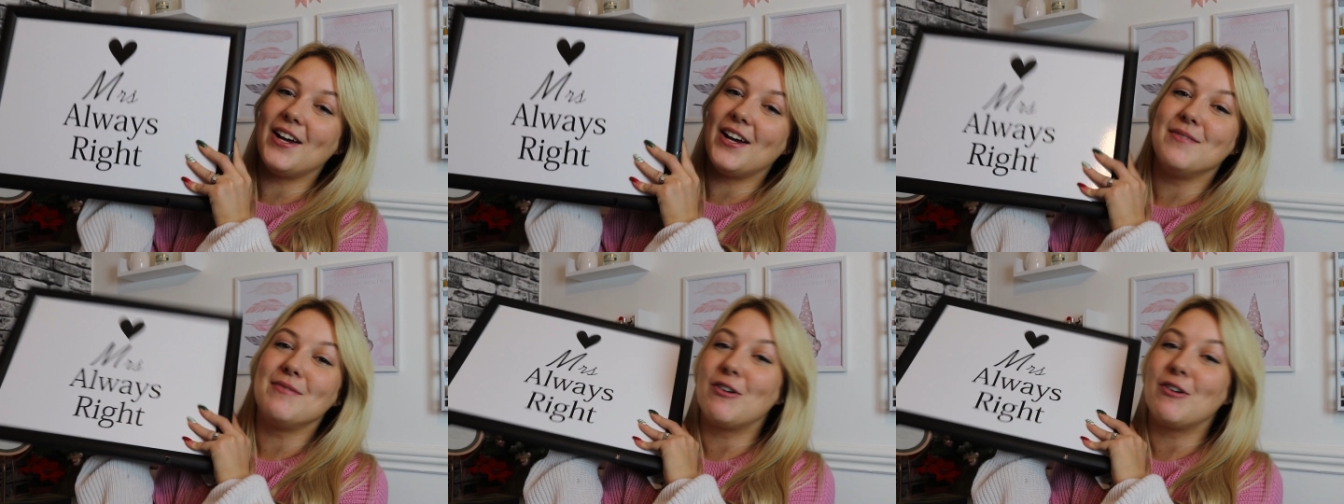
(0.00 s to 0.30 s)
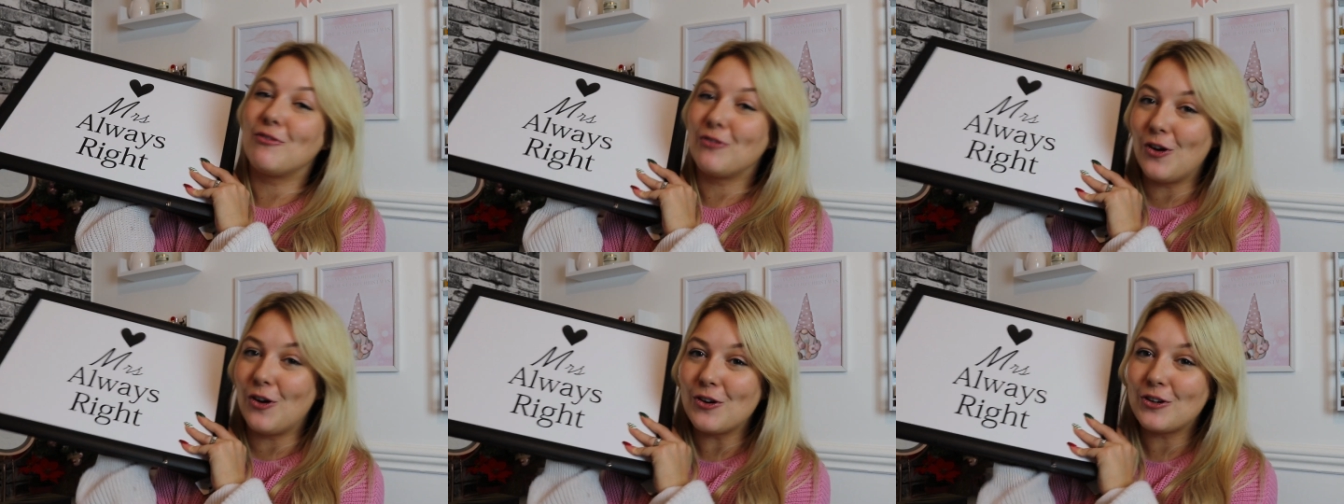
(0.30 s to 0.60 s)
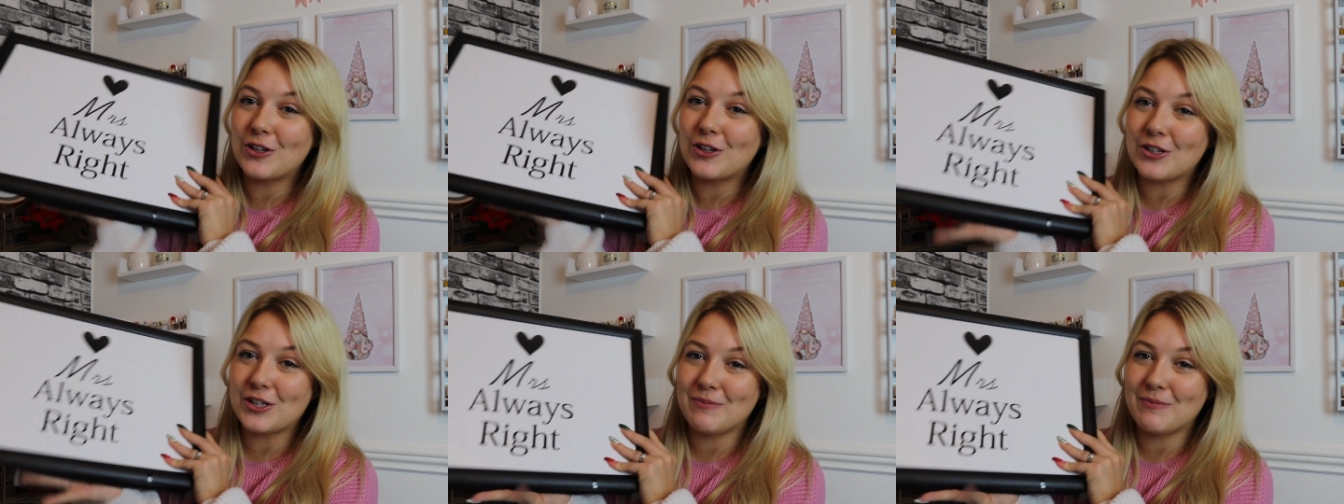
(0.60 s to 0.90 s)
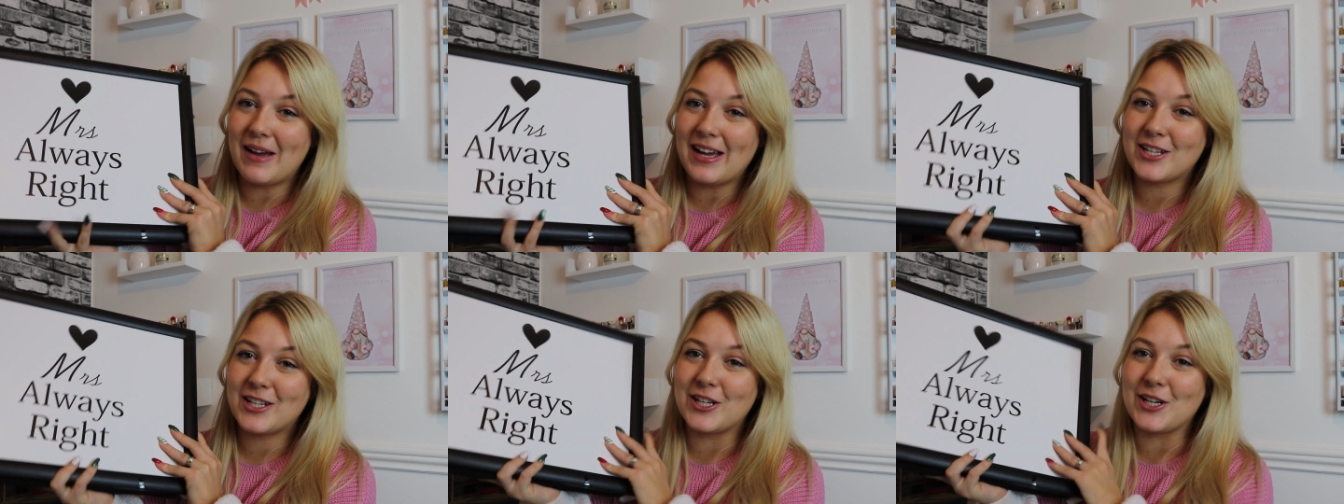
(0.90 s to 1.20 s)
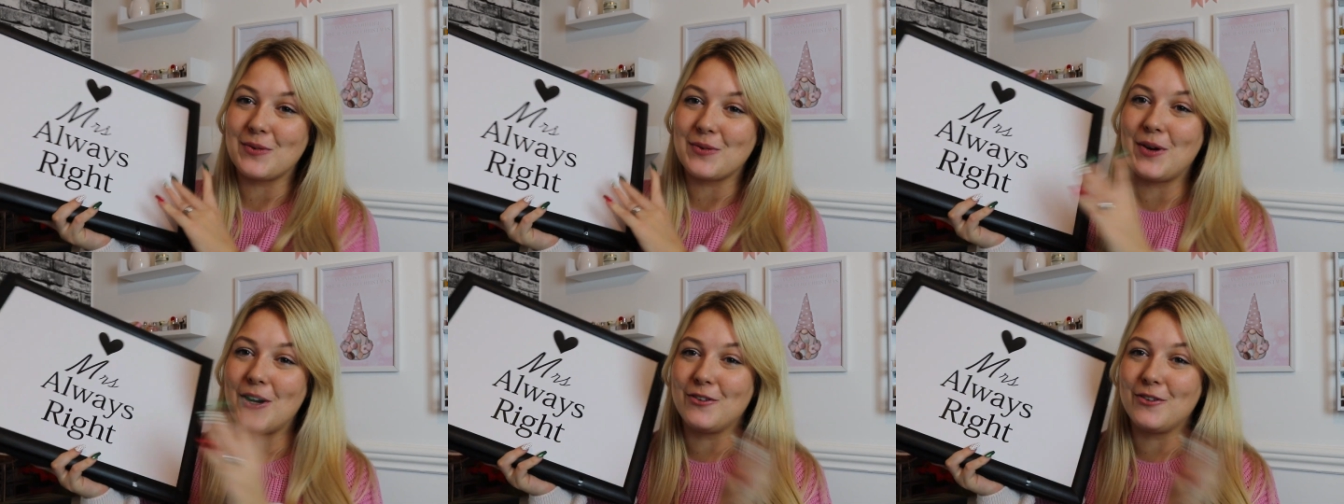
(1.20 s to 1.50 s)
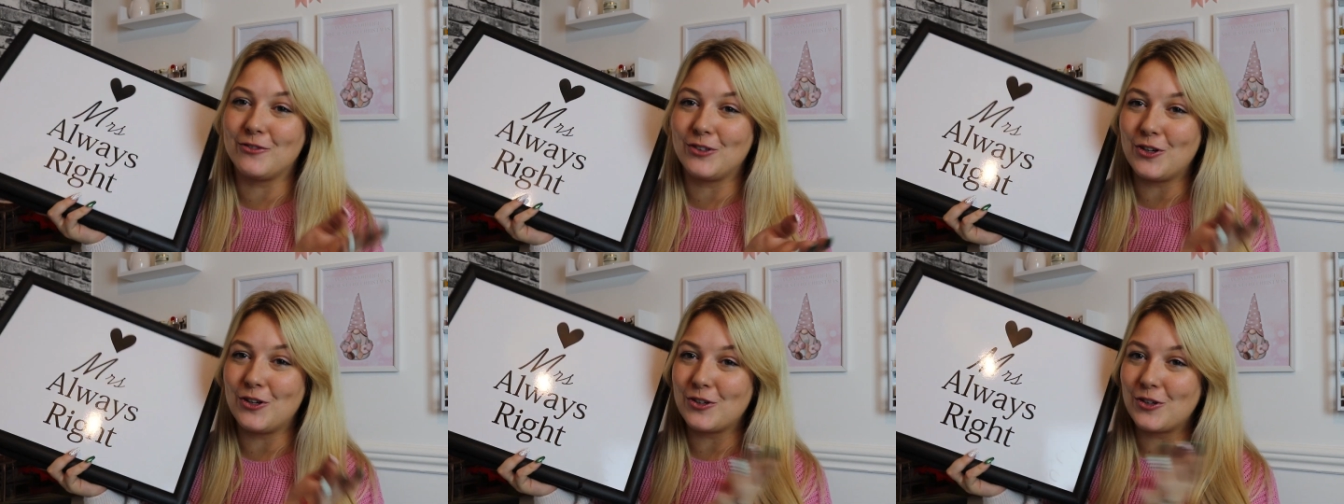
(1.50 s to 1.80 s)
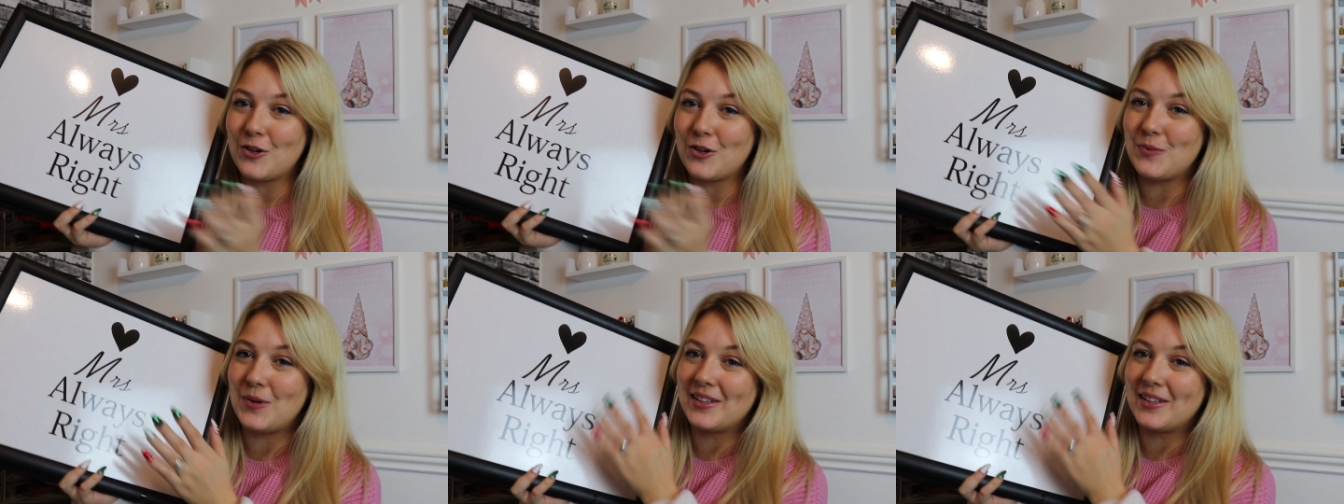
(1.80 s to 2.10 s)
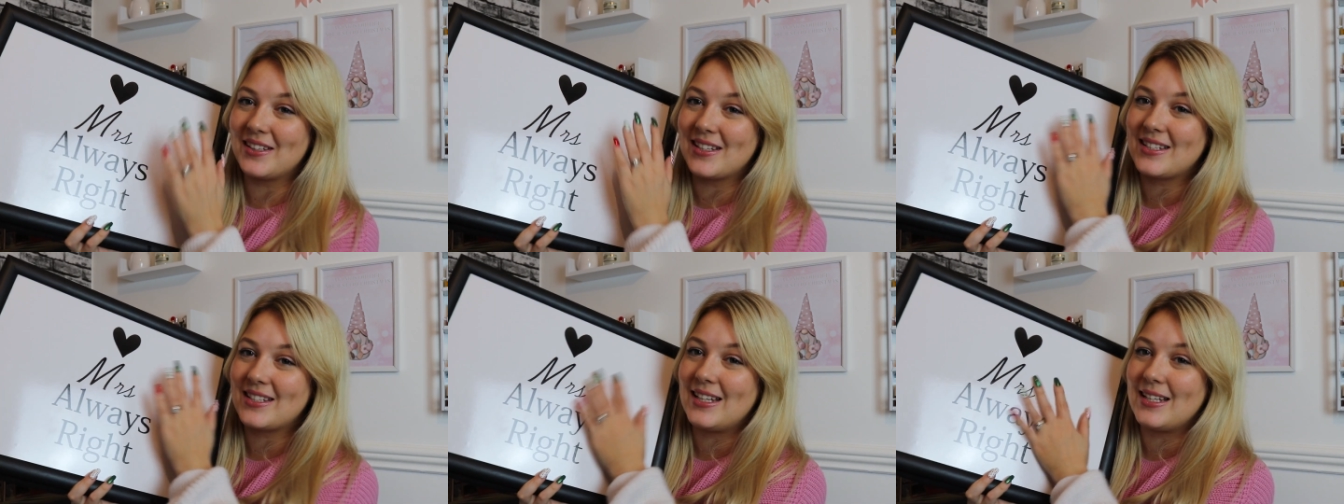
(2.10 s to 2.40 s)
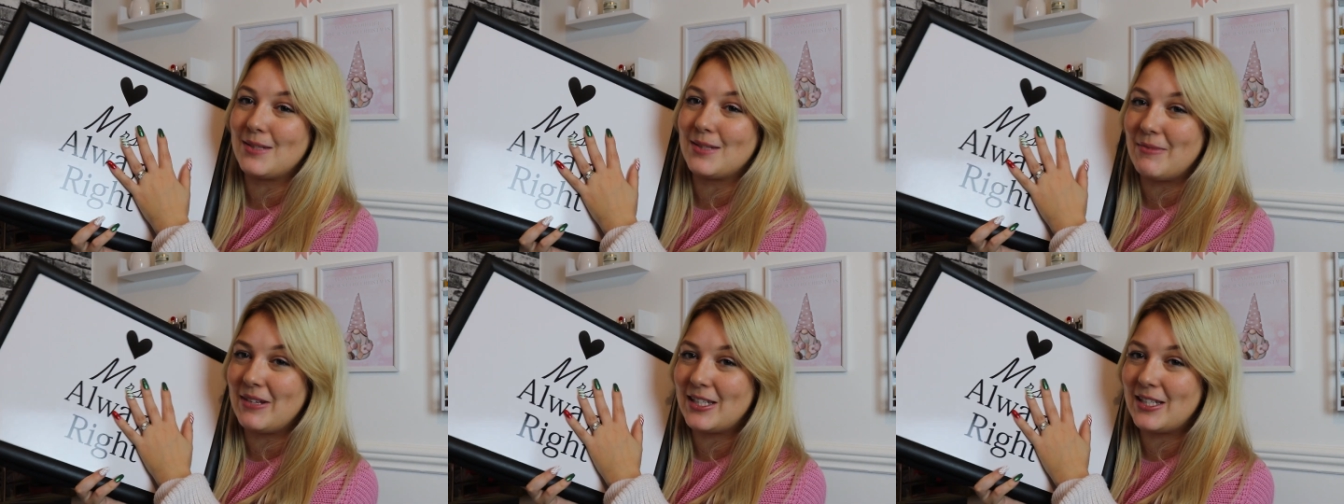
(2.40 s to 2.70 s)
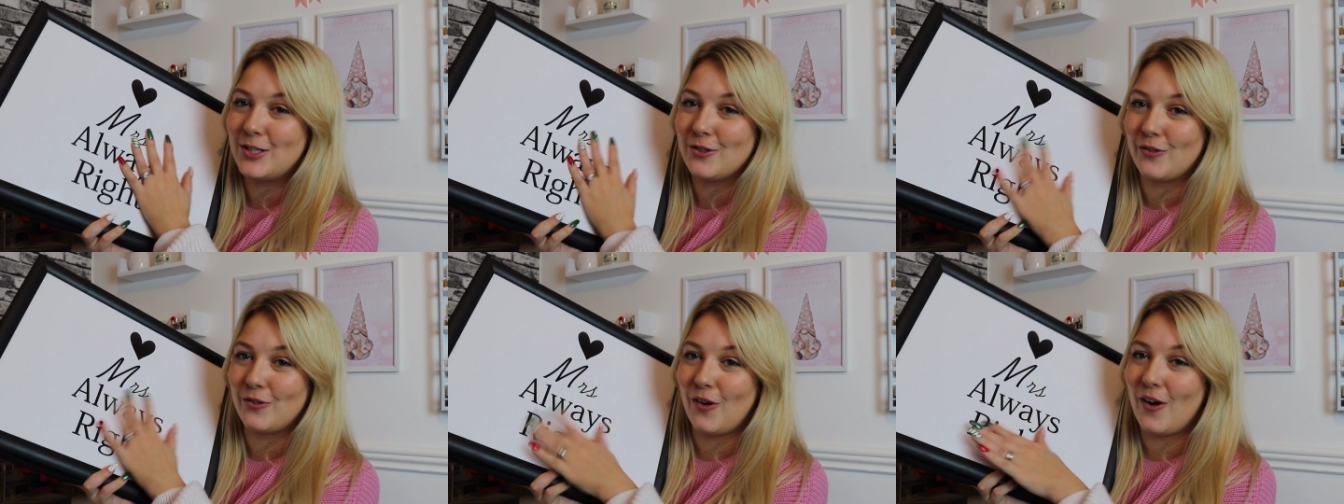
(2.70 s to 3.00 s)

Ron got the matching one. Ron got one that says Mr.